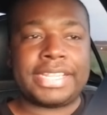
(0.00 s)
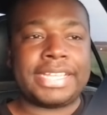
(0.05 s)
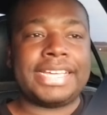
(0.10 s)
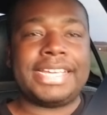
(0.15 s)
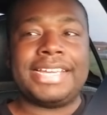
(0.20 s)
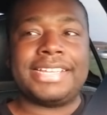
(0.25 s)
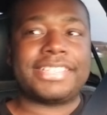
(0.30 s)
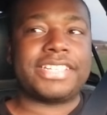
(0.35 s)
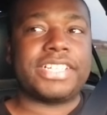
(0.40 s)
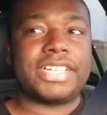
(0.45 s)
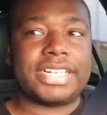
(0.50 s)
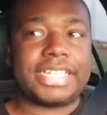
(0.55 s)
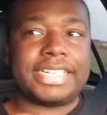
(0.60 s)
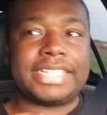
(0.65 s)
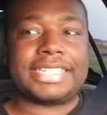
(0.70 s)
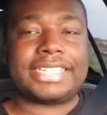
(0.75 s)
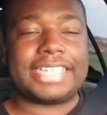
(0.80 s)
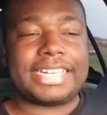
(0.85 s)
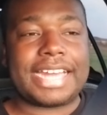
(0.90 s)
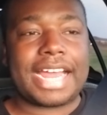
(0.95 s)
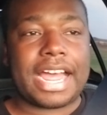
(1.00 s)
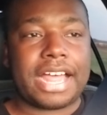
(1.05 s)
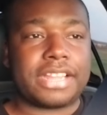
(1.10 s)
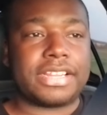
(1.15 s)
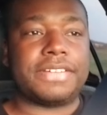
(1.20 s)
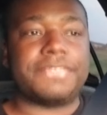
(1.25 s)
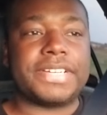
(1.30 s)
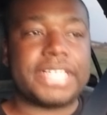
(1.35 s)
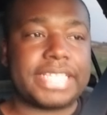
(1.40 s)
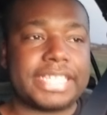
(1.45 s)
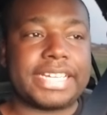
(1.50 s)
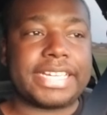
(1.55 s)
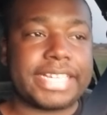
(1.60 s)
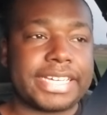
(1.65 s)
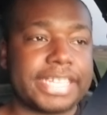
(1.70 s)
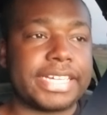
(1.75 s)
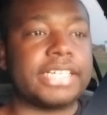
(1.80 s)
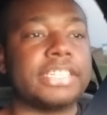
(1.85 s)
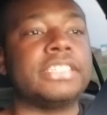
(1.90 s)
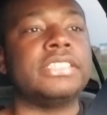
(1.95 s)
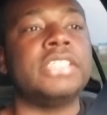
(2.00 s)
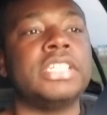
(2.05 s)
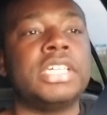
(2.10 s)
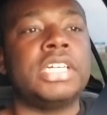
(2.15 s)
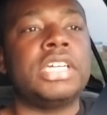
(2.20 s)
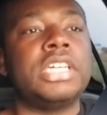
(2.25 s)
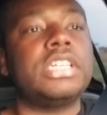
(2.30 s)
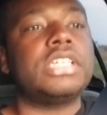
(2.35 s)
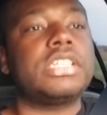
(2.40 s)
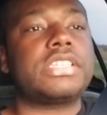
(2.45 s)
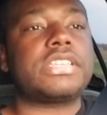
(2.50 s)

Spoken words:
The easier it is to dial everything in.